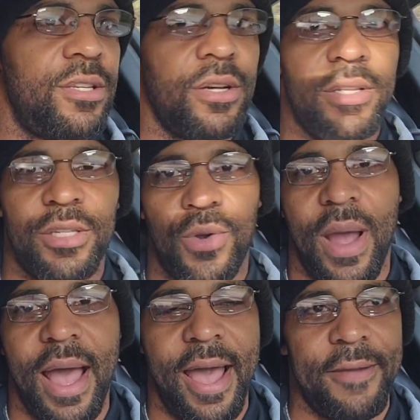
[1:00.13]
to
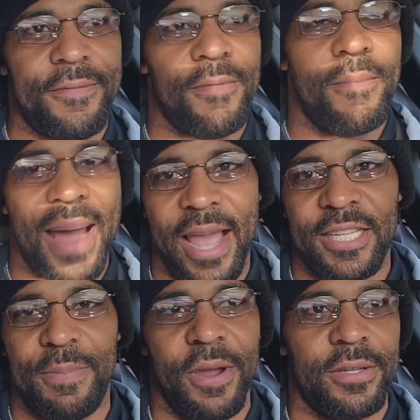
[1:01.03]
describe my
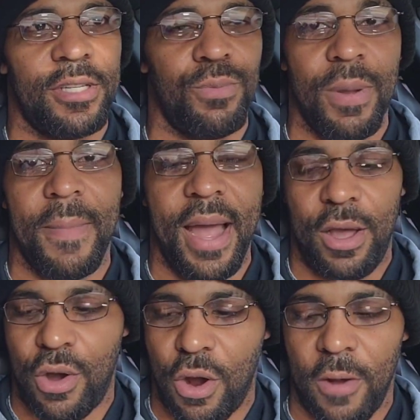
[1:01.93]
experiences with
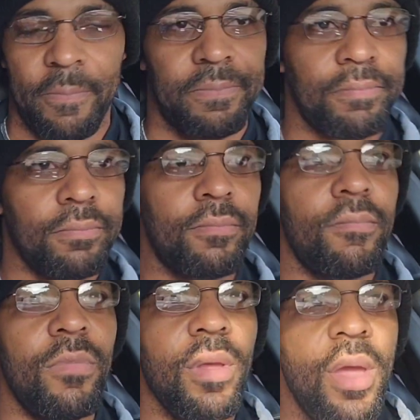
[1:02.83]
my car
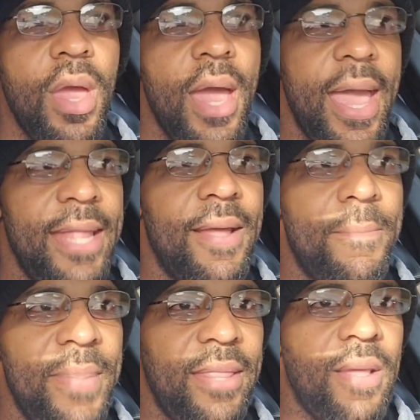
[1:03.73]
and the
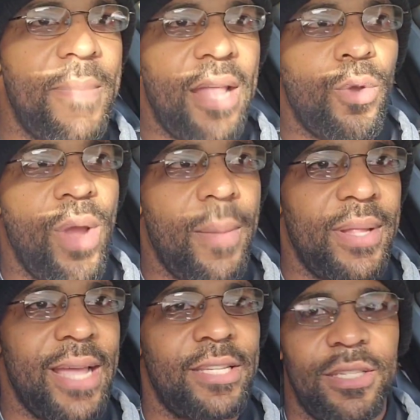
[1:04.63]
myth about the
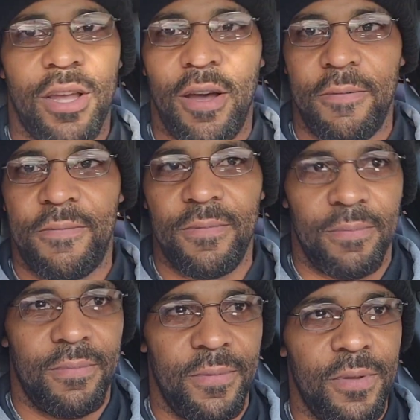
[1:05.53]
recommendations of,
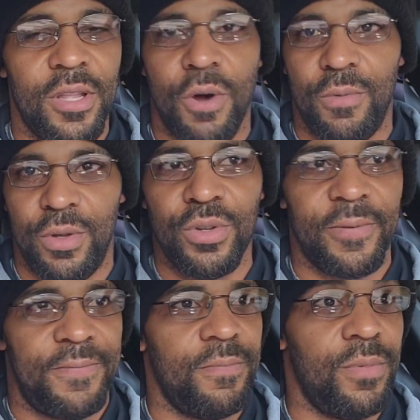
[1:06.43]
you know,
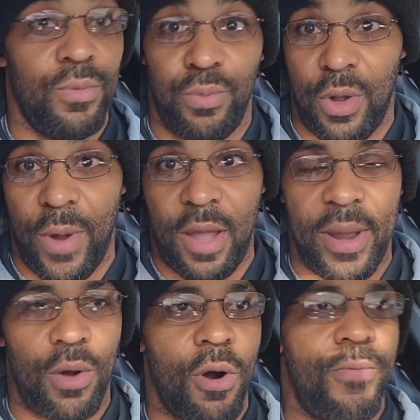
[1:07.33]
using the
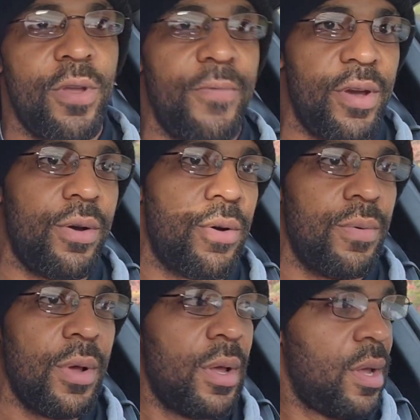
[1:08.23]
recommended oil for your vehicle